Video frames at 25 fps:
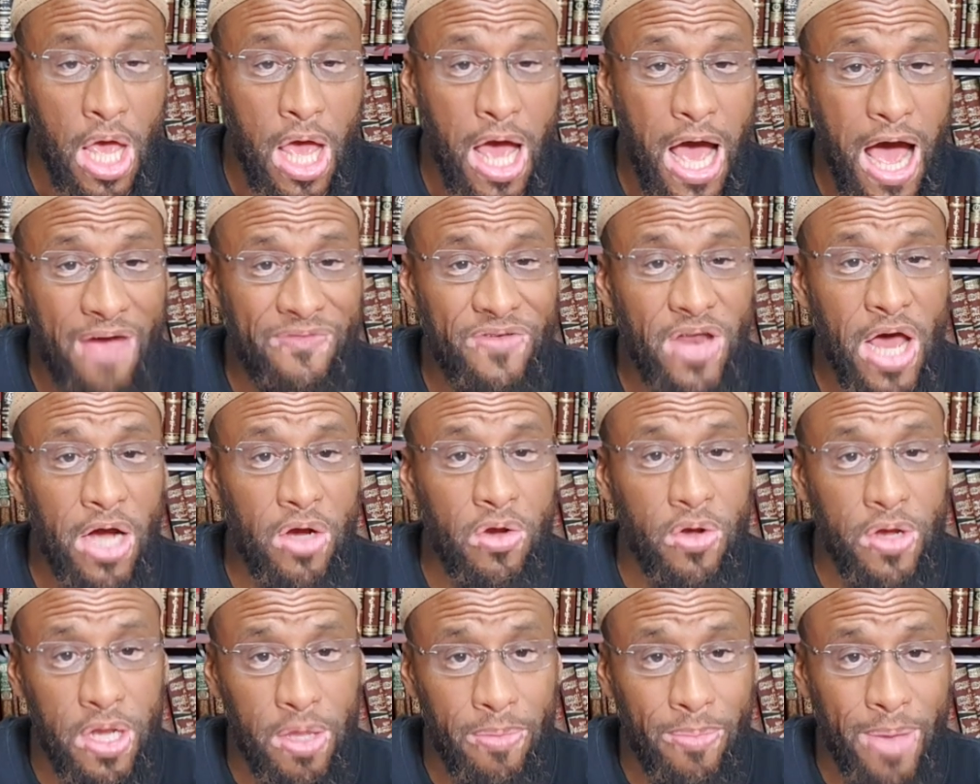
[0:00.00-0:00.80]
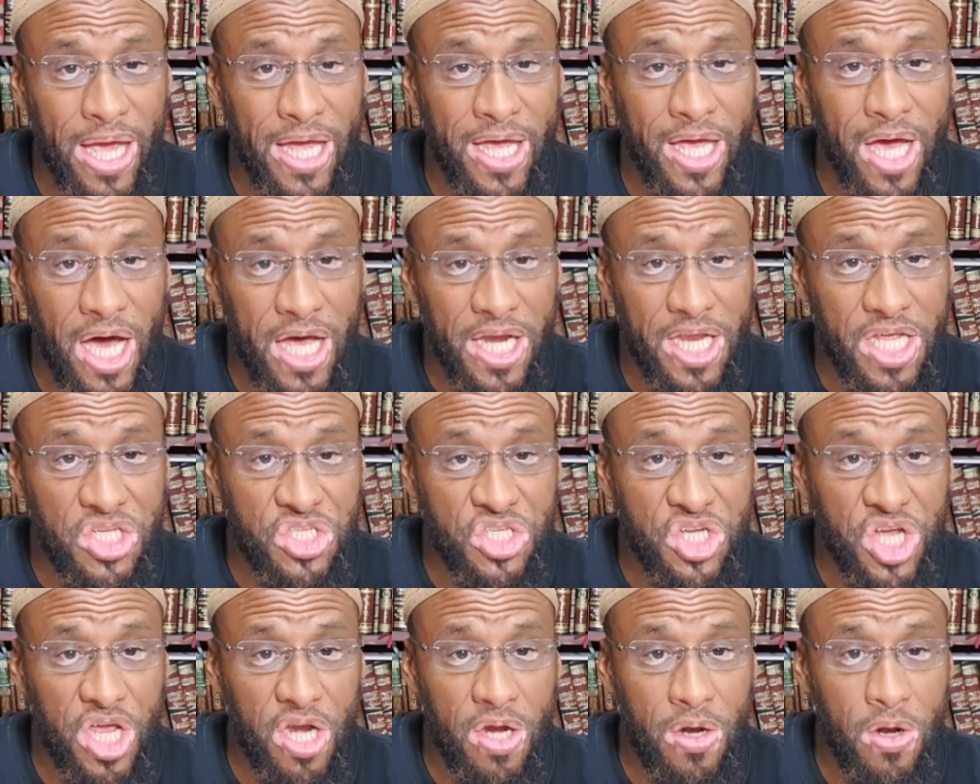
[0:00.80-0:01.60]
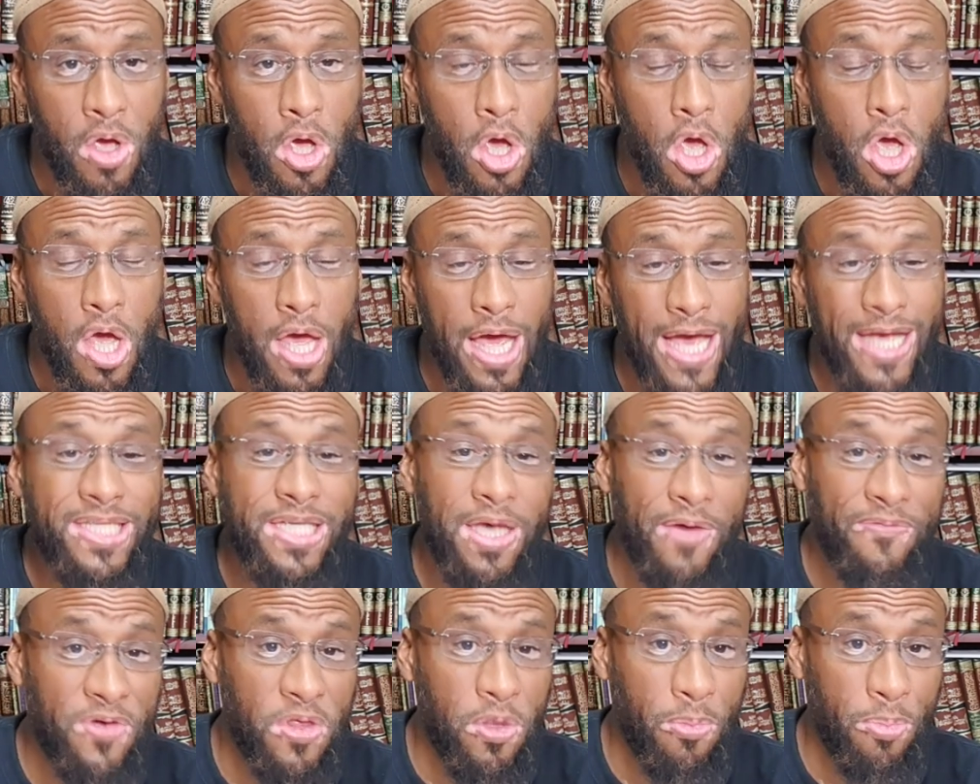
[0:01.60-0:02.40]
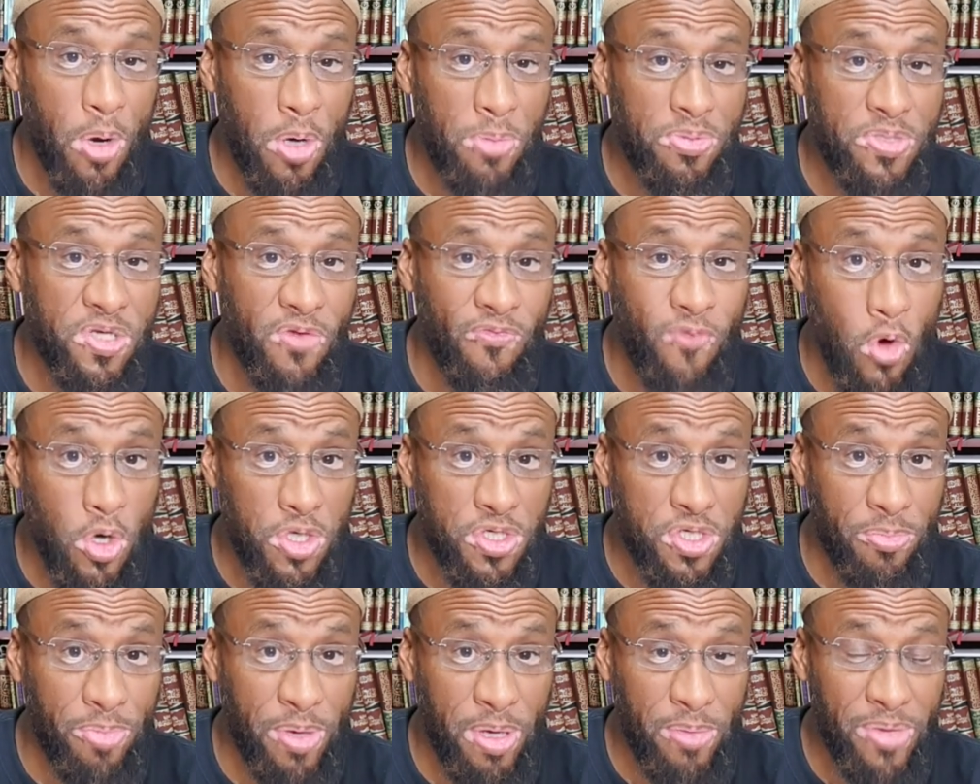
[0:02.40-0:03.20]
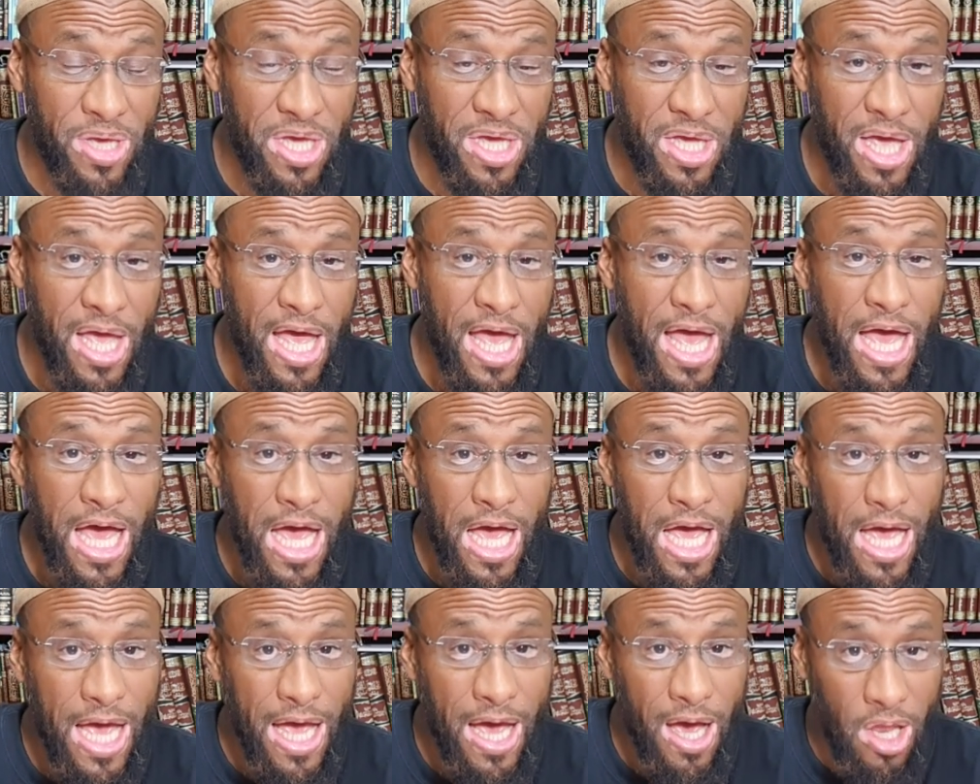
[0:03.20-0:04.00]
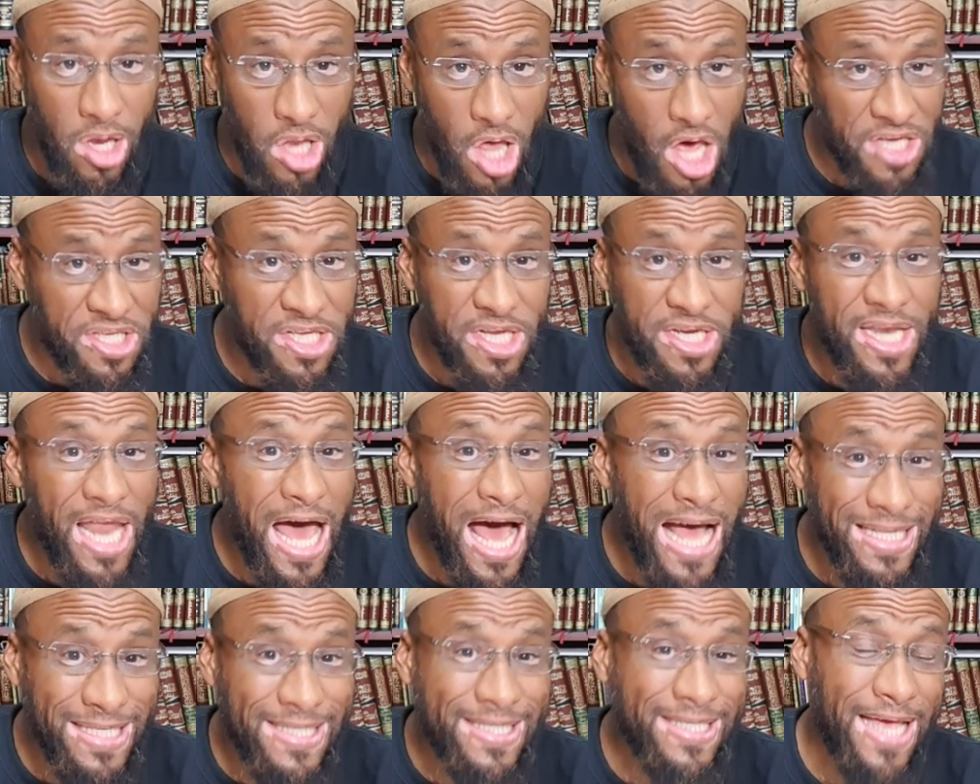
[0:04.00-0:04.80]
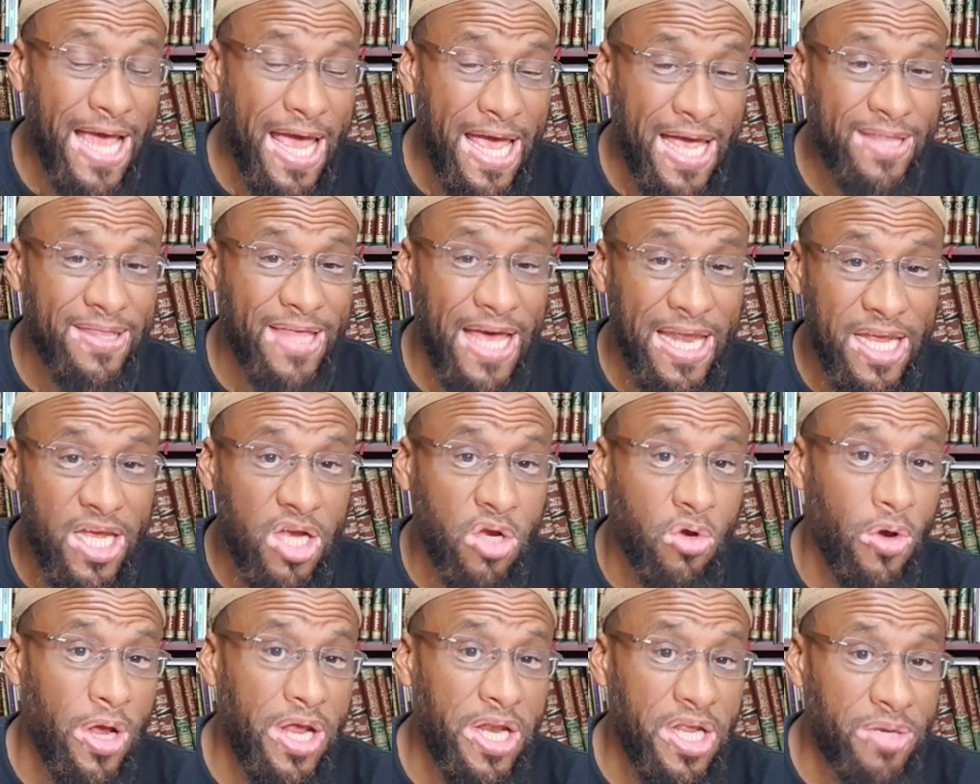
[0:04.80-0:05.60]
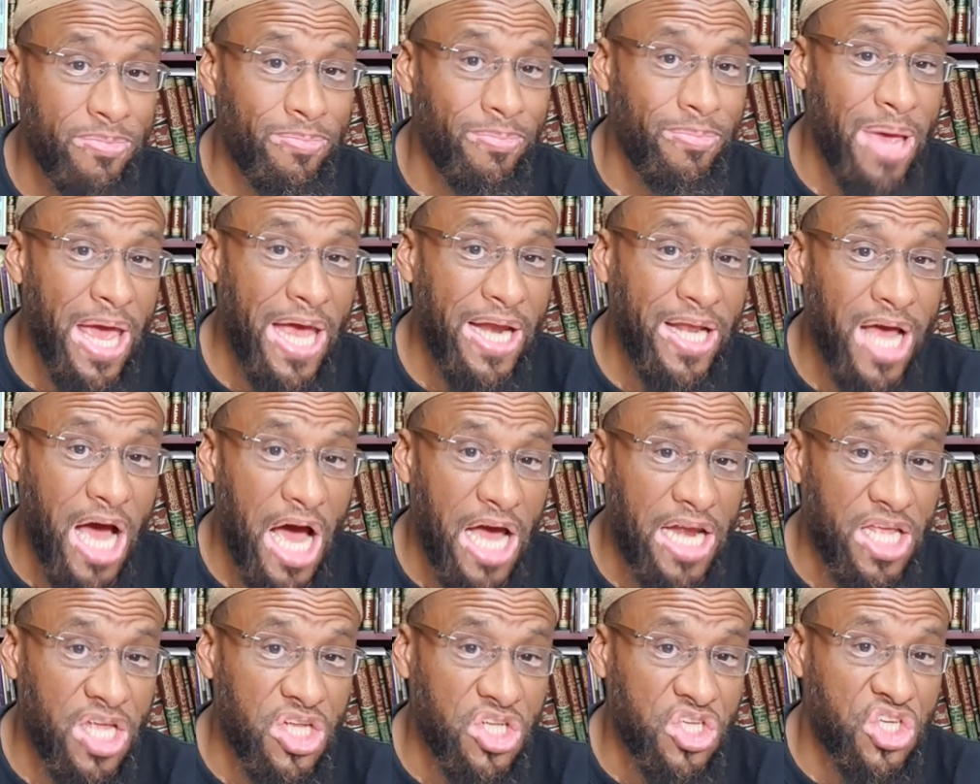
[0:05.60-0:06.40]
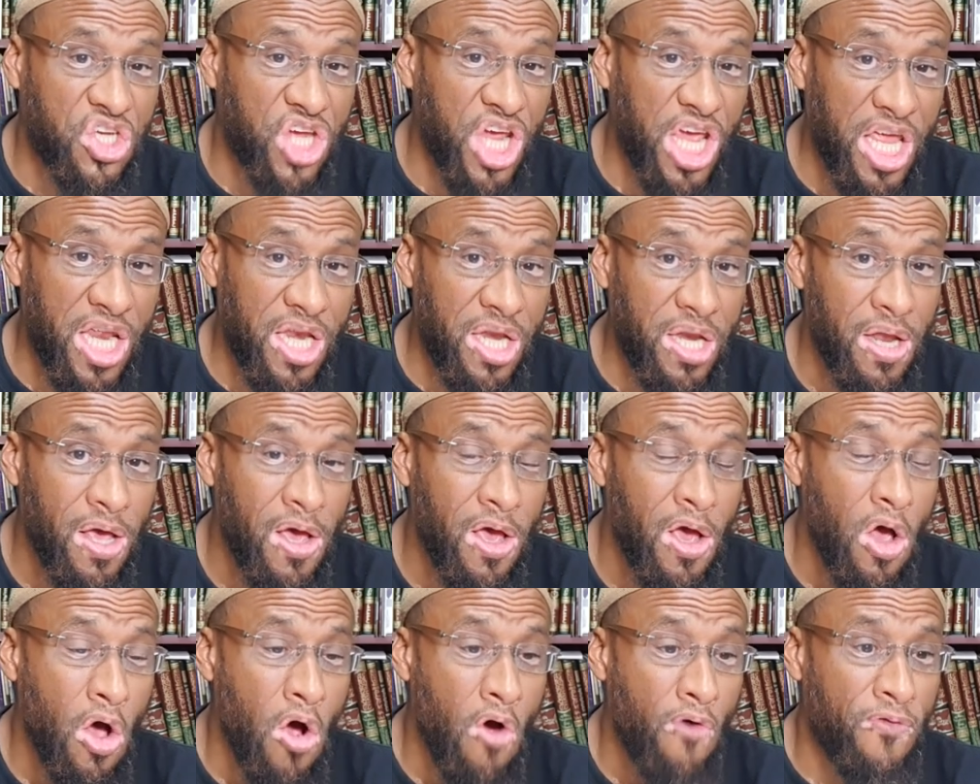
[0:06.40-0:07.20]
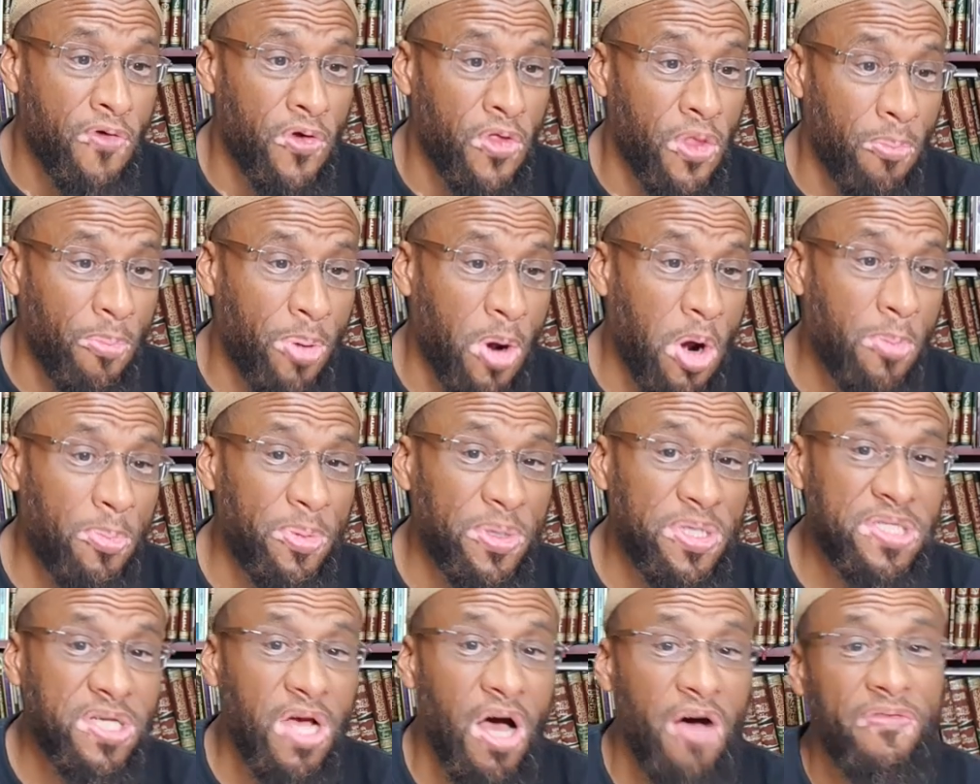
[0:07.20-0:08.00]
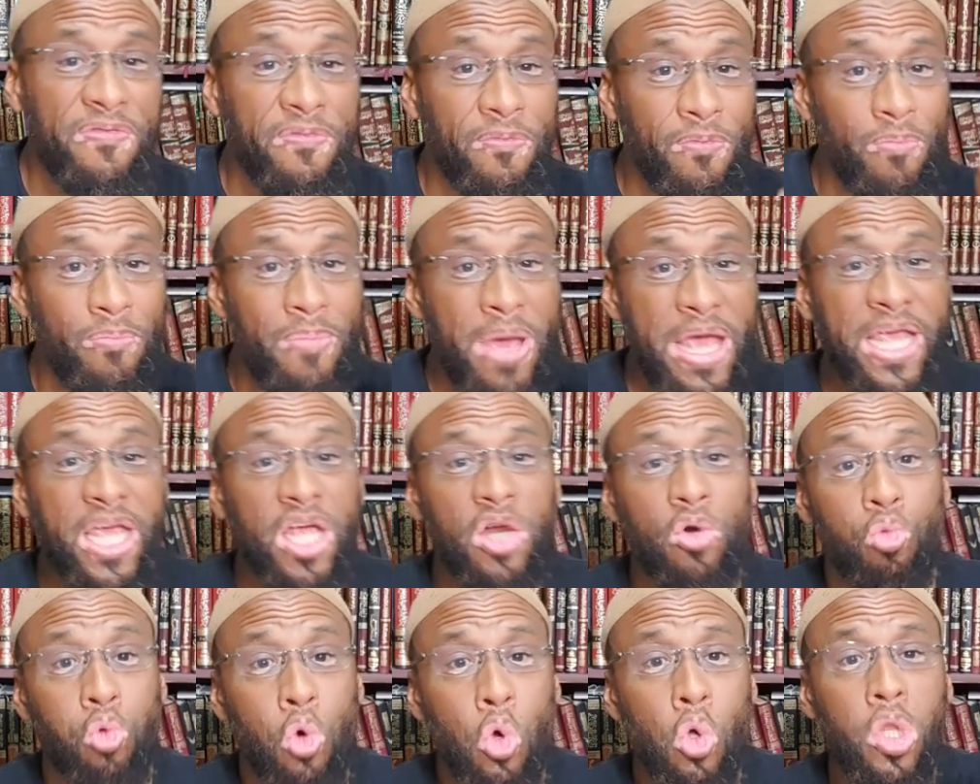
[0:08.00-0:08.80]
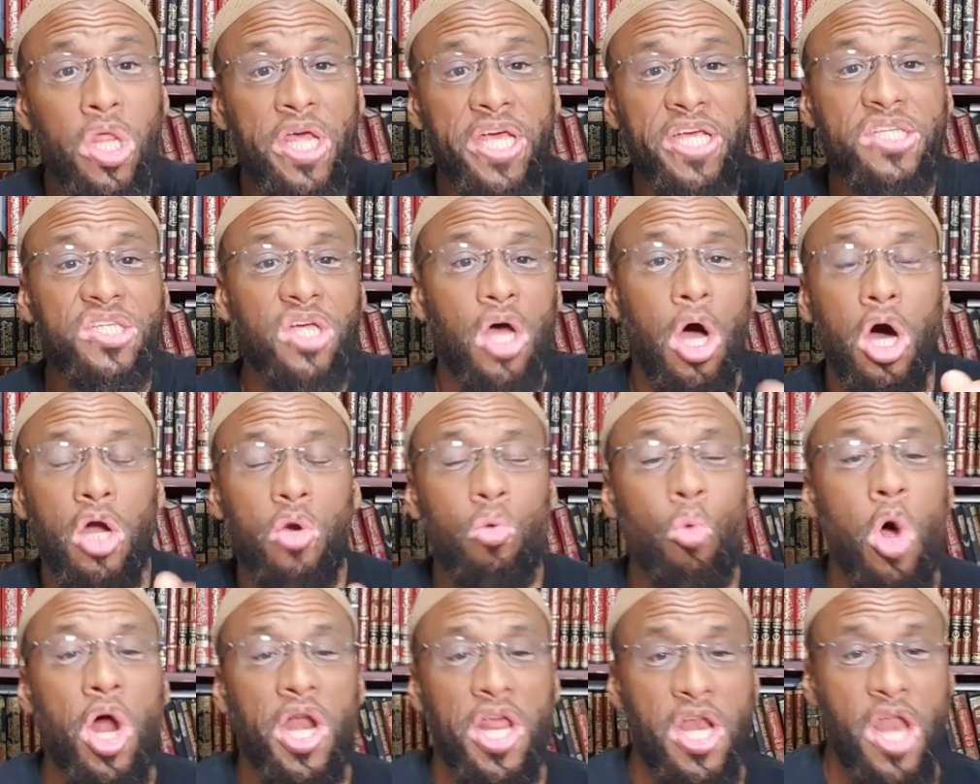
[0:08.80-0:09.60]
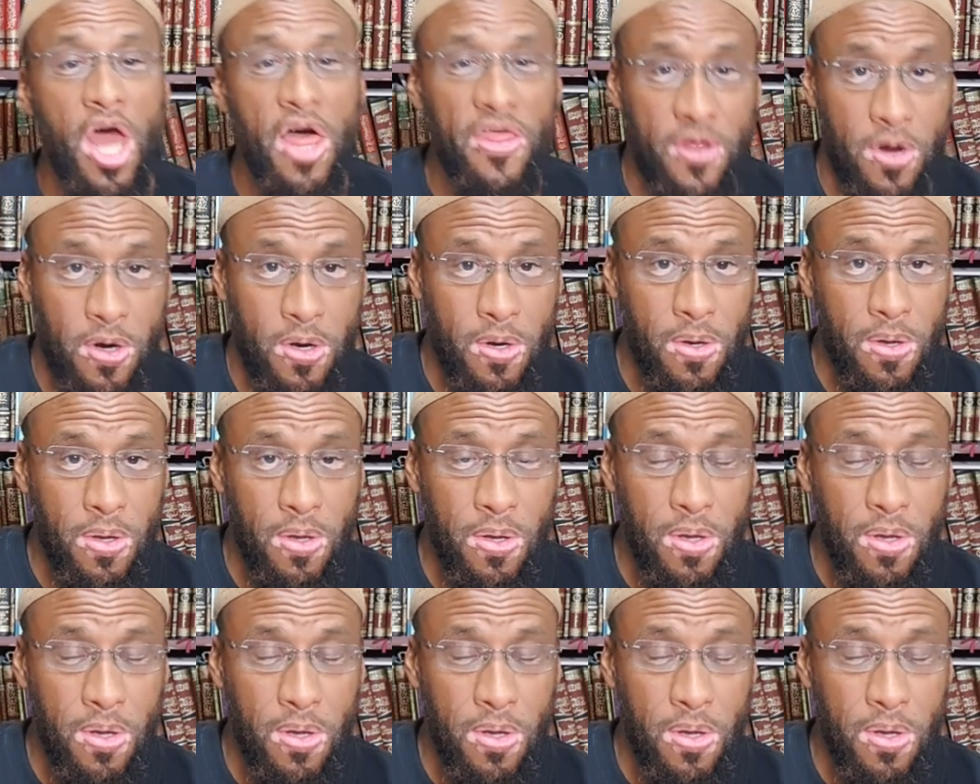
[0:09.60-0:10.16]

I have not created mankind and jinn except for the purpose of worshiping me. Allah did not say that He created mankind and jinn for the purpose of making rulings on one another.